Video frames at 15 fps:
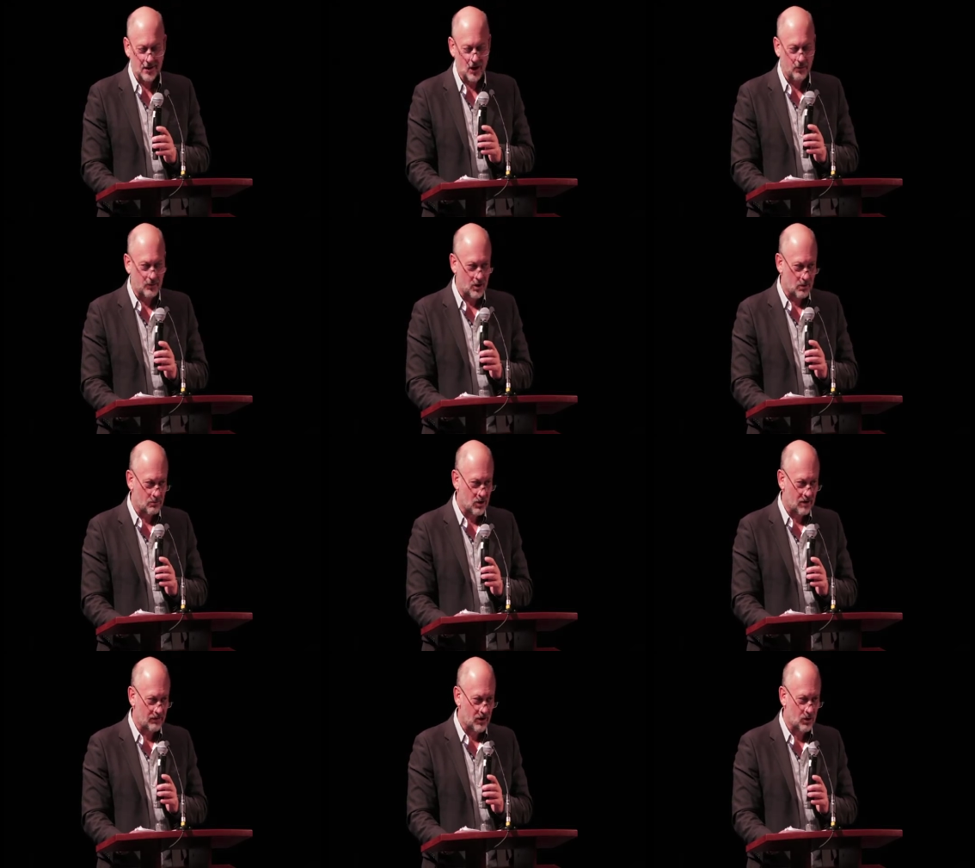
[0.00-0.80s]
Hope you don't
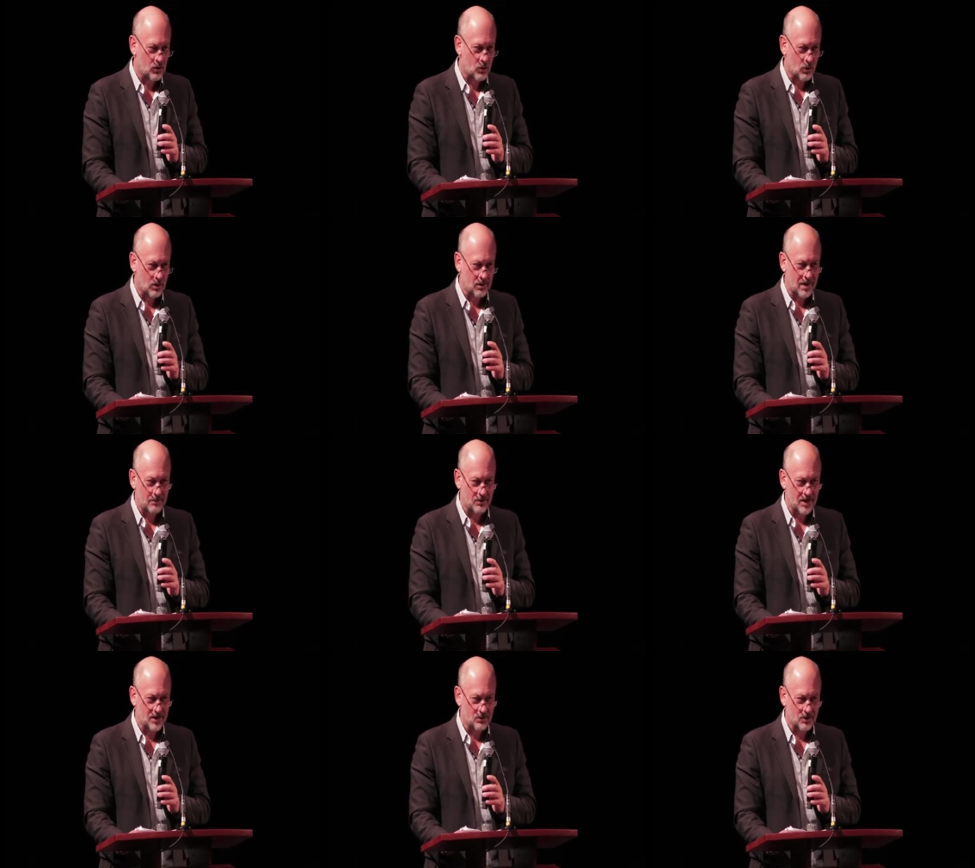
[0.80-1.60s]
mind if I call it that,
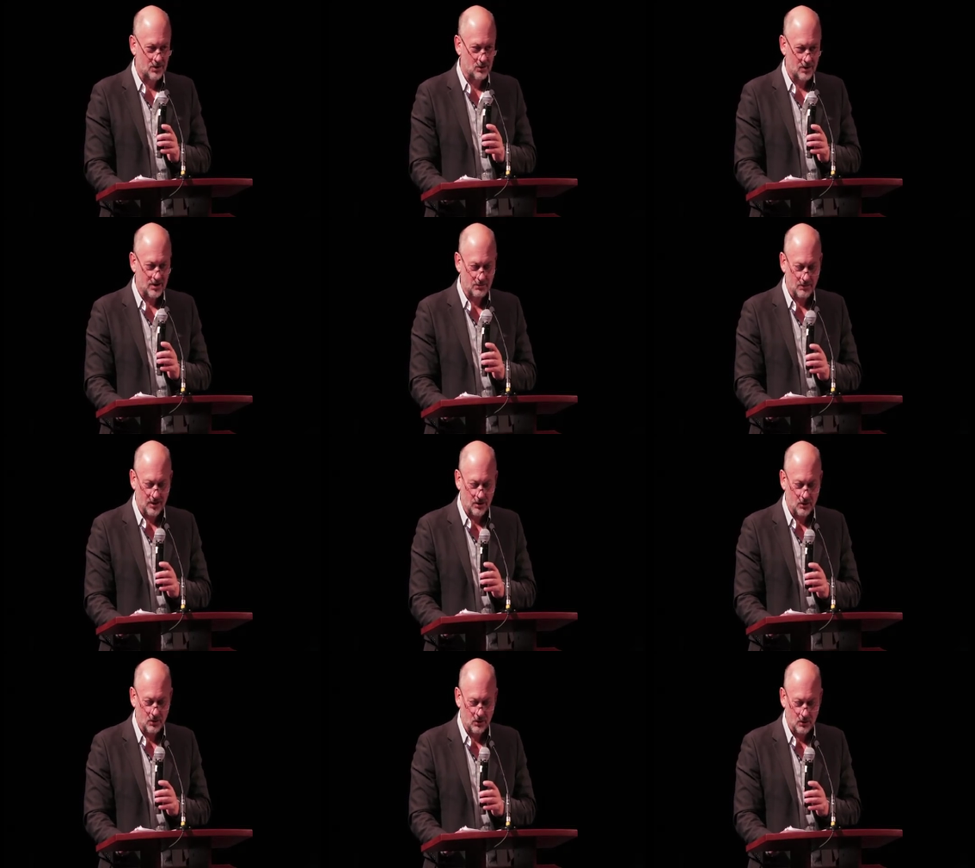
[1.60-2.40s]
but that's what it's always
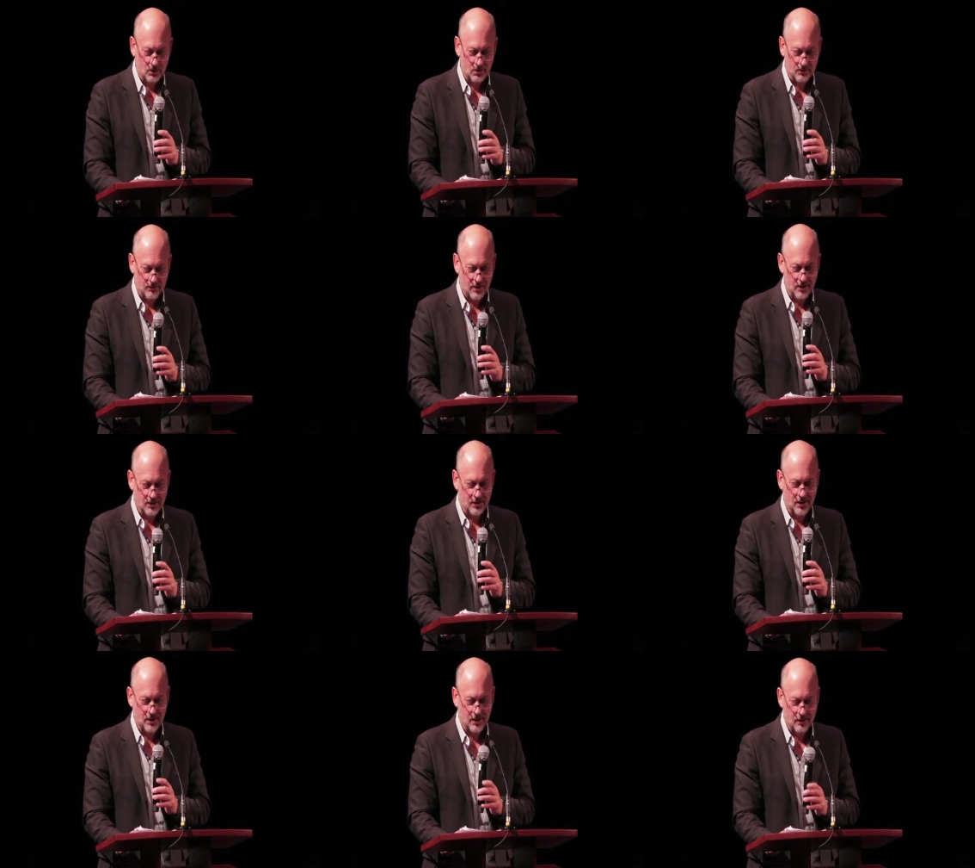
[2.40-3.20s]
been called, as far
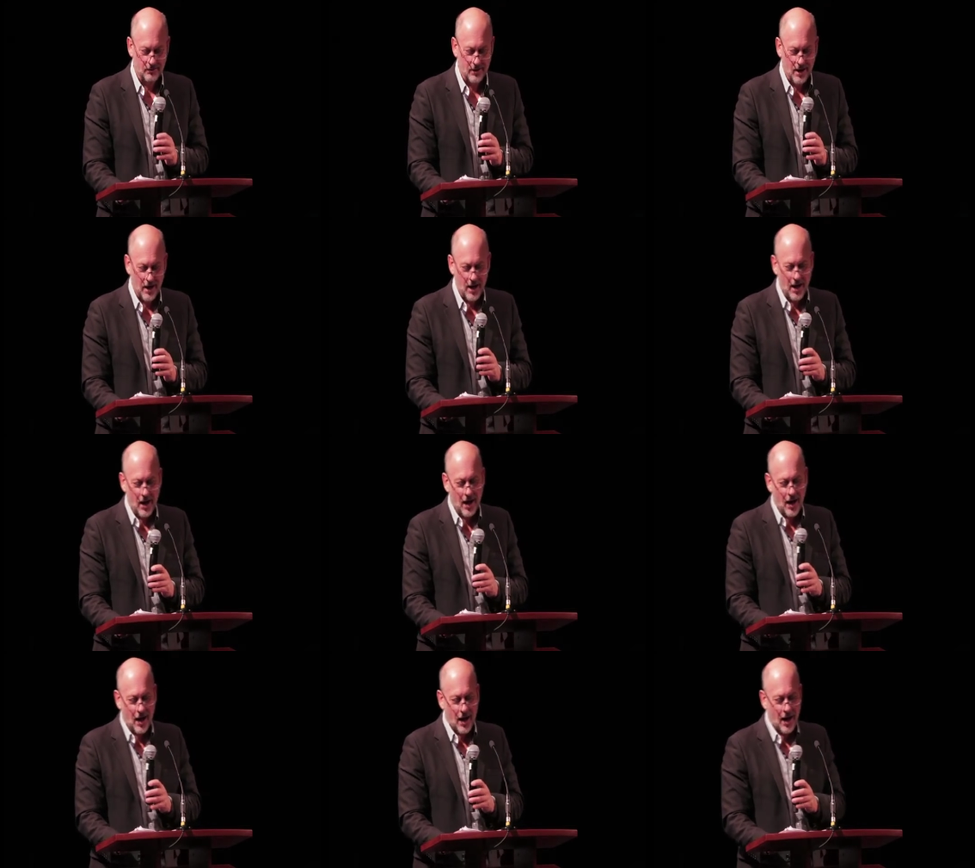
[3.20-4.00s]
as I
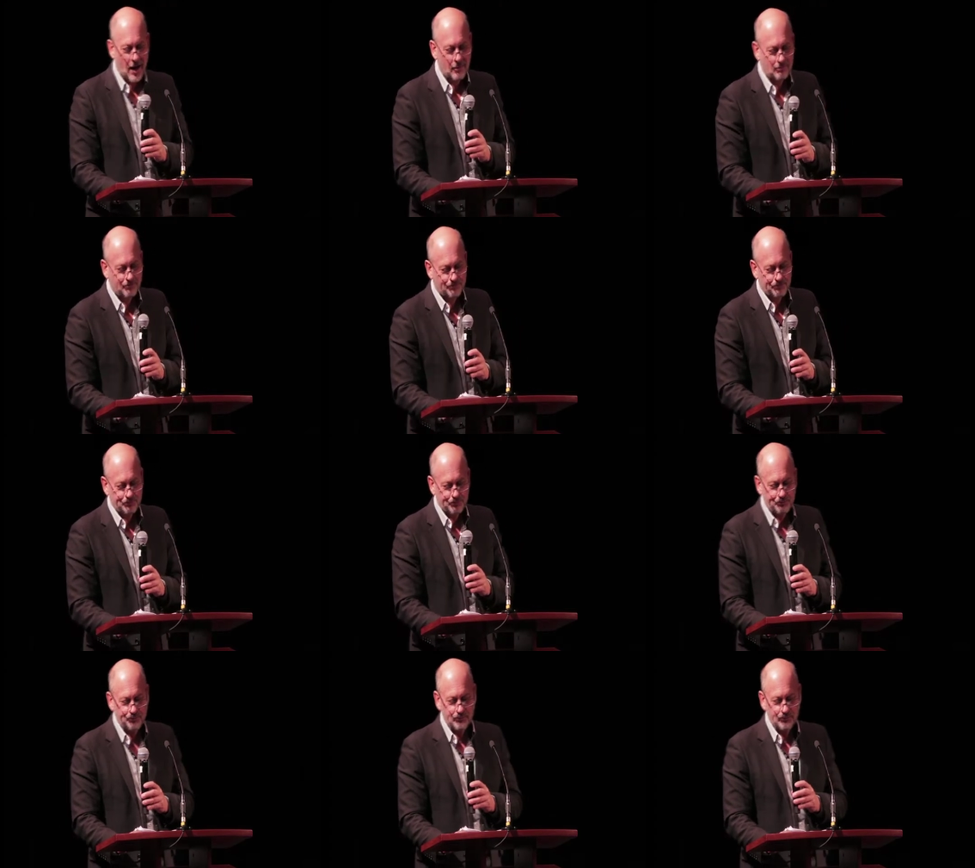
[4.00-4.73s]
know.